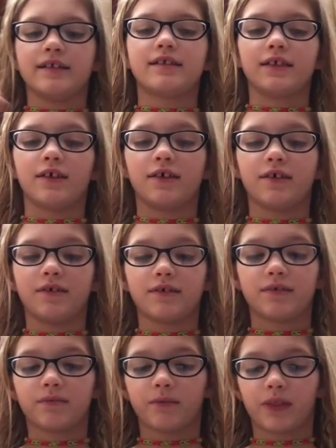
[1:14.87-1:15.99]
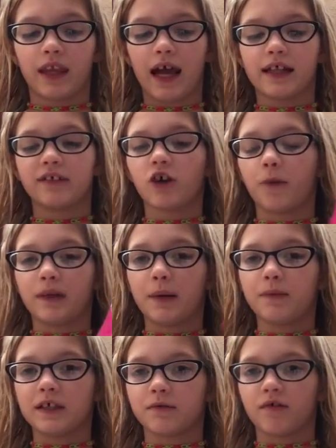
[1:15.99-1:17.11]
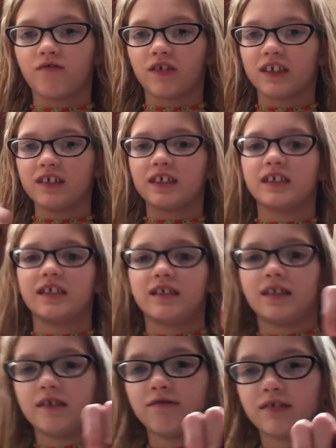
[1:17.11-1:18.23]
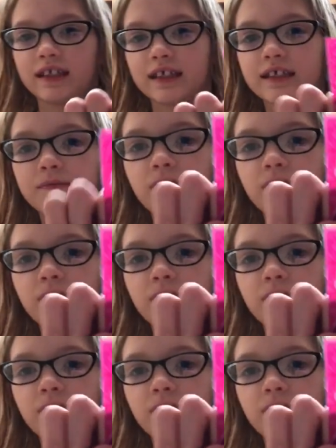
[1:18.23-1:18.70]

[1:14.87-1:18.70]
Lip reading: so, yeah, let's open up this one first, because you've seen this